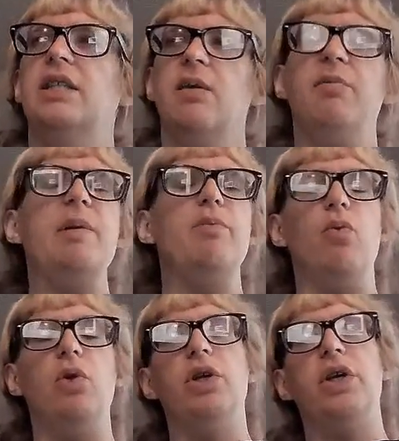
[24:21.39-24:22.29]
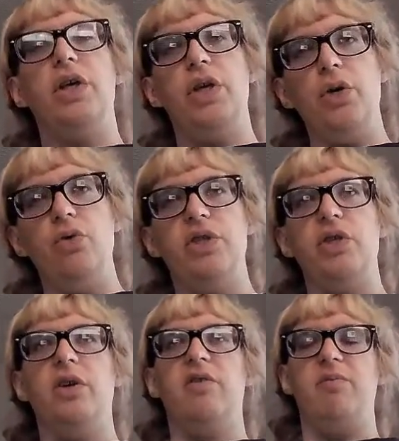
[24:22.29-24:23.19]
some people will accuse
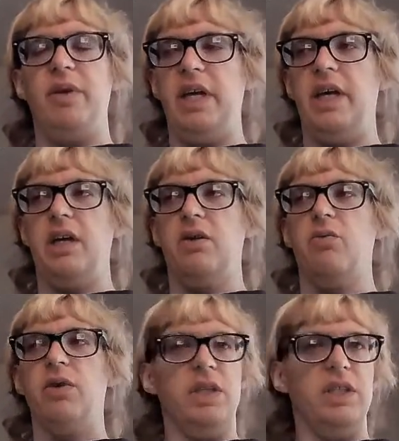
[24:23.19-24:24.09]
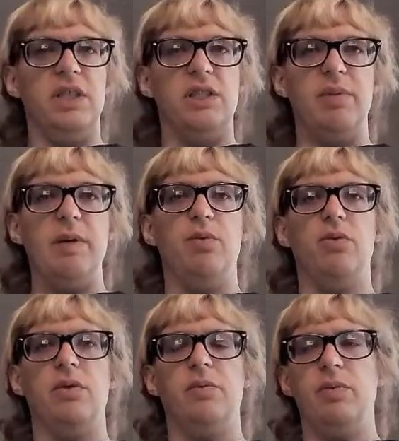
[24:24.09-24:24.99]
you of being religious.
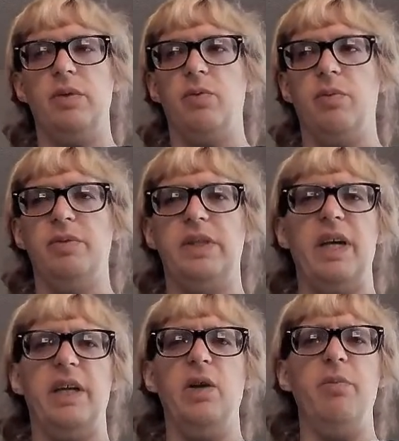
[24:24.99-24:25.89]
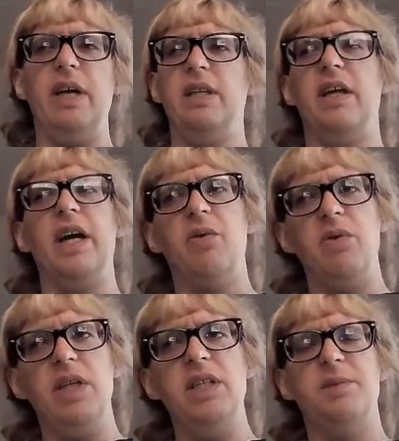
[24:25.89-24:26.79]
People will say you're being like a
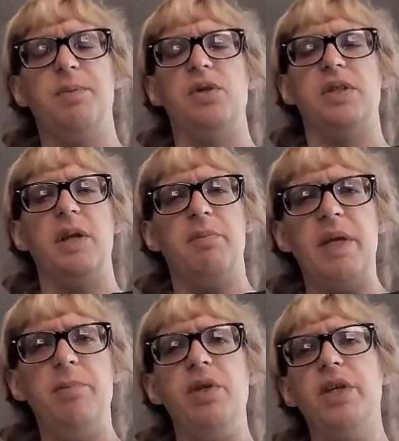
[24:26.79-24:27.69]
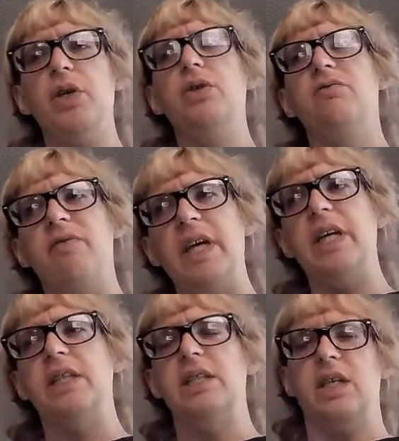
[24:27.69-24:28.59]
religious person, and people accuse
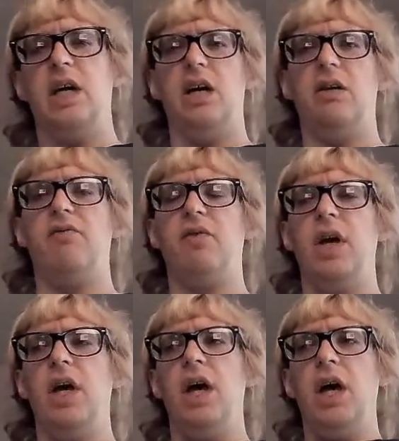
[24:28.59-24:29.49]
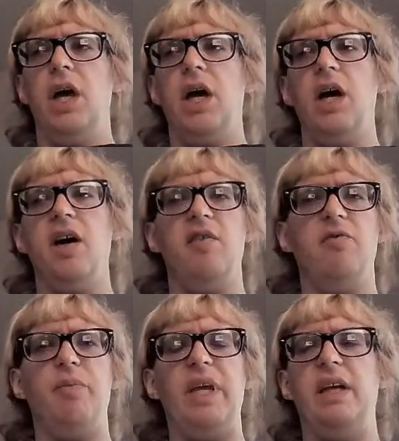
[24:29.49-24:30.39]
vegans of
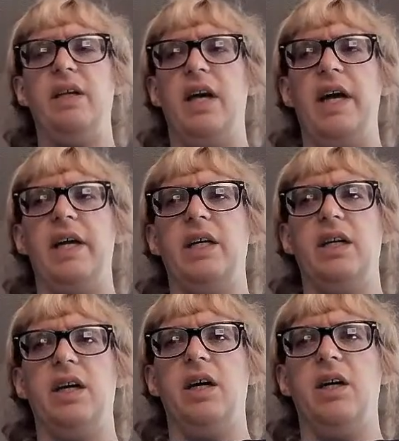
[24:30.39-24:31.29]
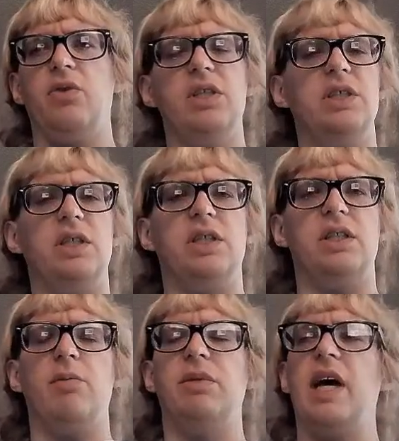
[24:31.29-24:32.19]
being like
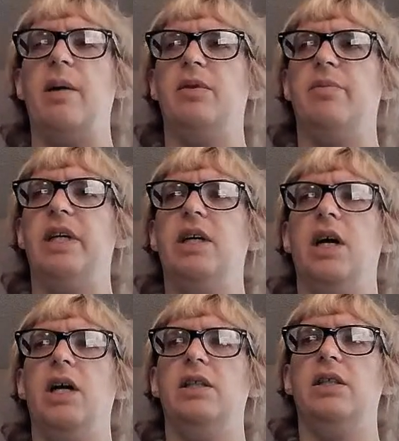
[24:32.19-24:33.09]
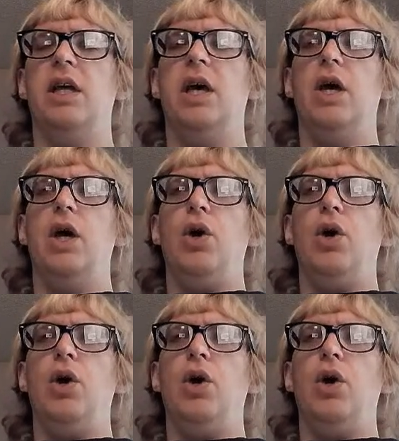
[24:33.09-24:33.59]
Christians sometimes, because